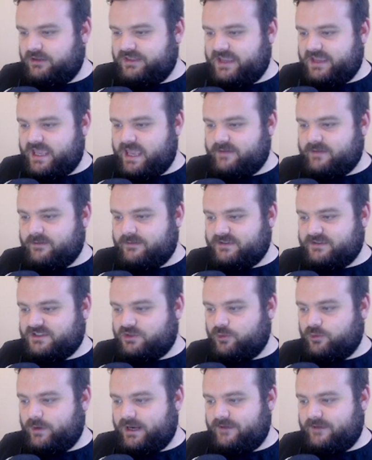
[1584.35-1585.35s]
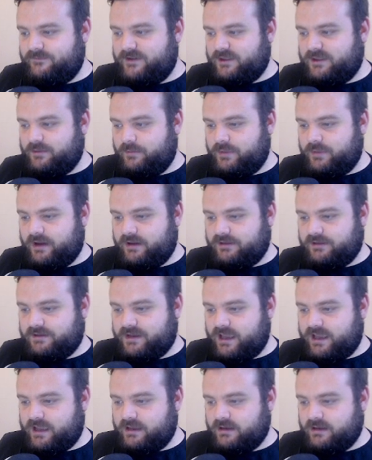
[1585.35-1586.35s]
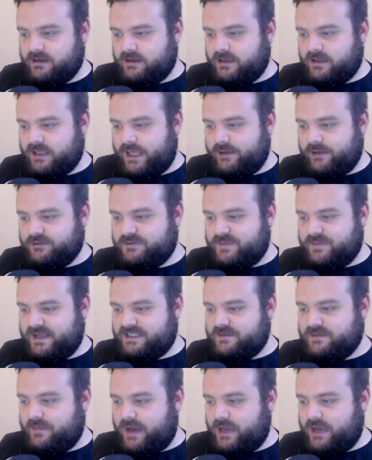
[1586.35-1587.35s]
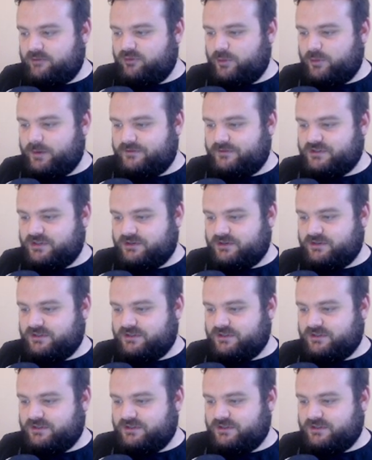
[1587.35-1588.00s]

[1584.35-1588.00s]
on the eve of his 25th birthday he was beaten by a group of,